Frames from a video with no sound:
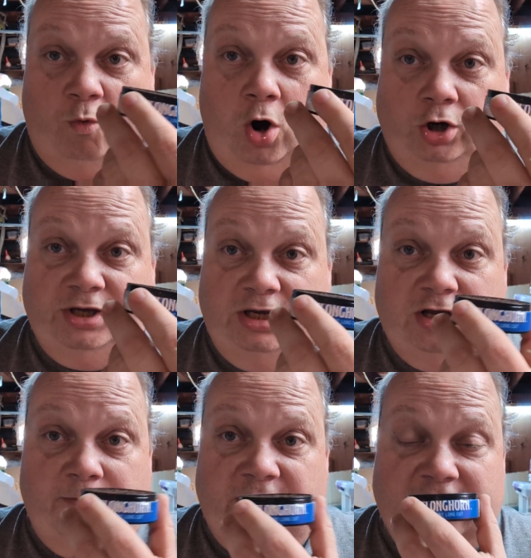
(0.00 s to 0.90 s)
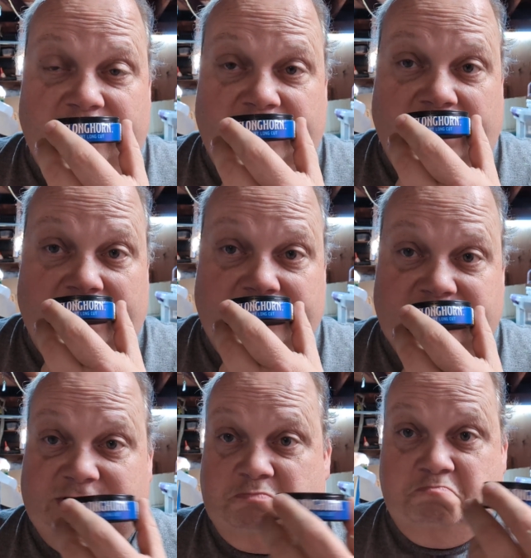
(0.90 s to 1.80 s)
wonky coming out of the can. It's
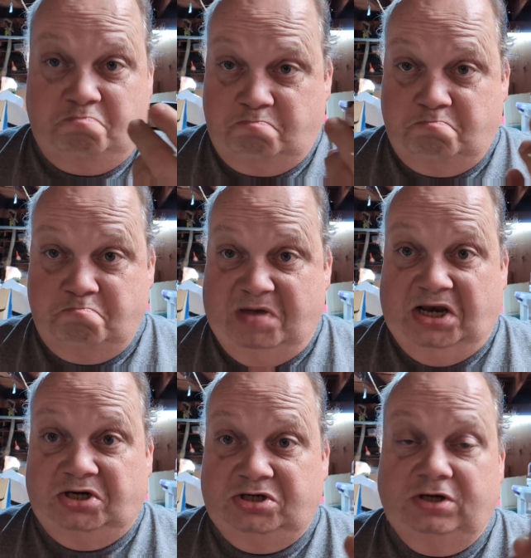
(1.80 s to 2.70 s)
just mint.